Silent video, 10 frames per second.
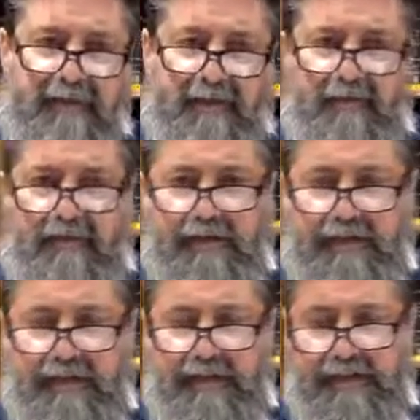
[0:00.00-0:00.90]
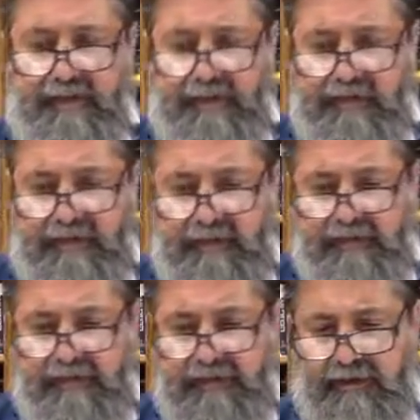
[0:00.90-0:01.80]
Torah says something very
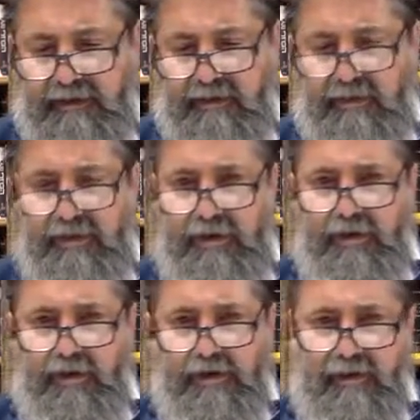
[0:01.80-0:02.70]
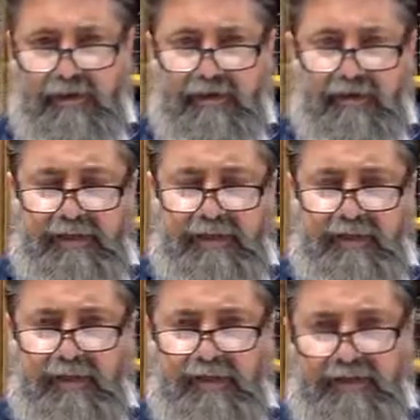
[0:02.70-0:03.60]
interesting. The word Shiloh here is
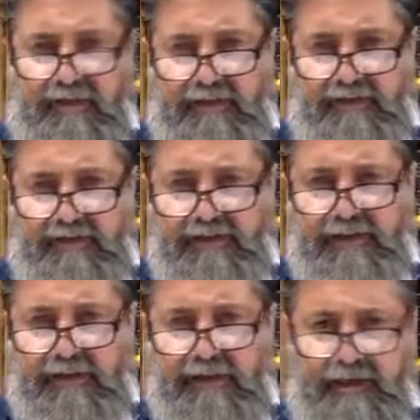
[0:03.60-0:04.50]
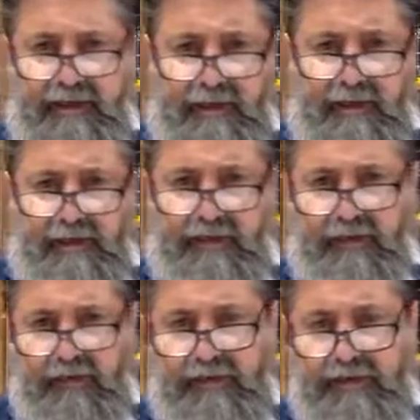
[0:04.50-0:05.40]
written with Vav, and
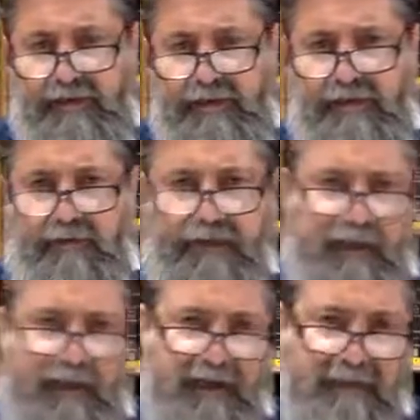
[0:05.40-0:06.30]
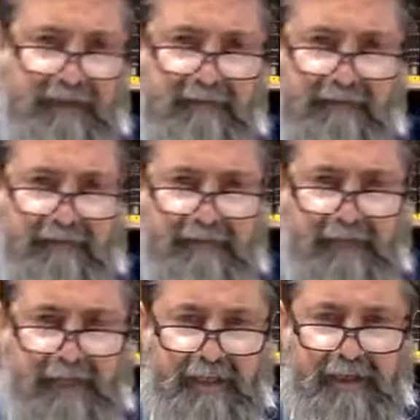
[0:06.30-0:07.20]
before was written with Hey.
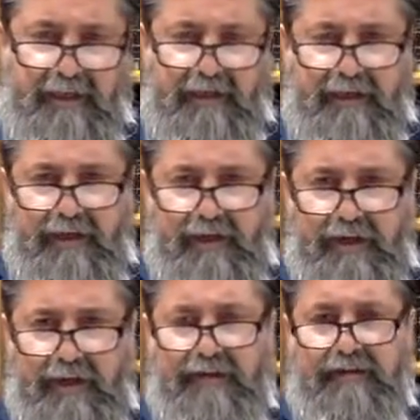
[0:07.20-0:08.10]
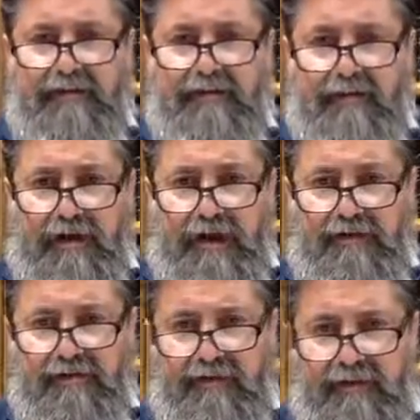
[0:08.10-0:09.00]
And whenever the Torah
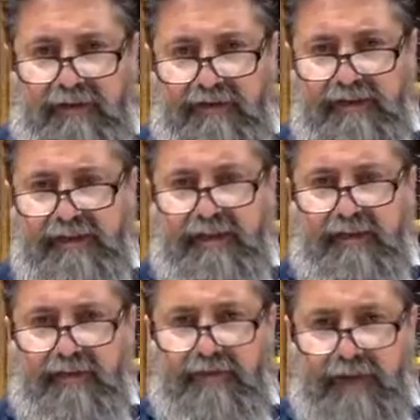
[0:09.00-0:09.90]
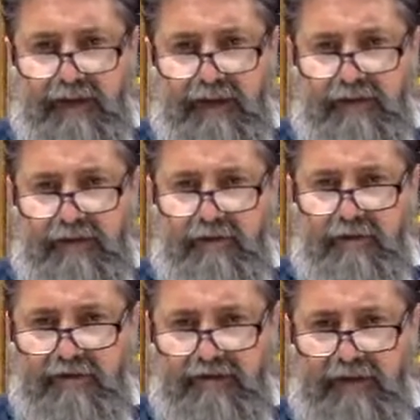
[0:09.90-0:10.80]
have a Vav instead of Hey, it's
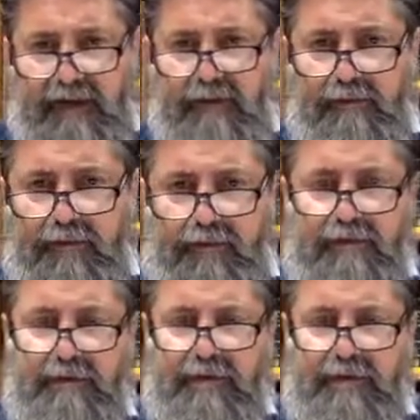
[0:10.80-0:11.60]
called Vav Achibur.